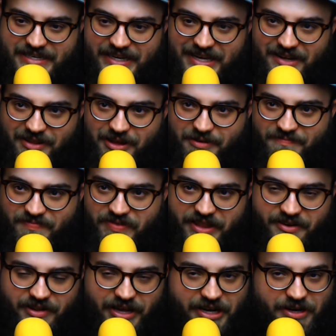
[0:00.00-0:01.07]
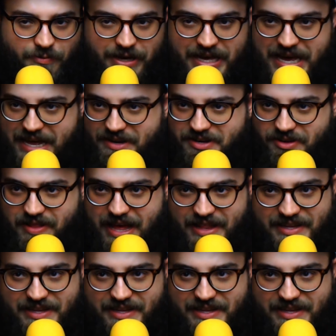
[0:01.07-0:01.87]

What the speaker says: kill him, and they're like, we can't do that.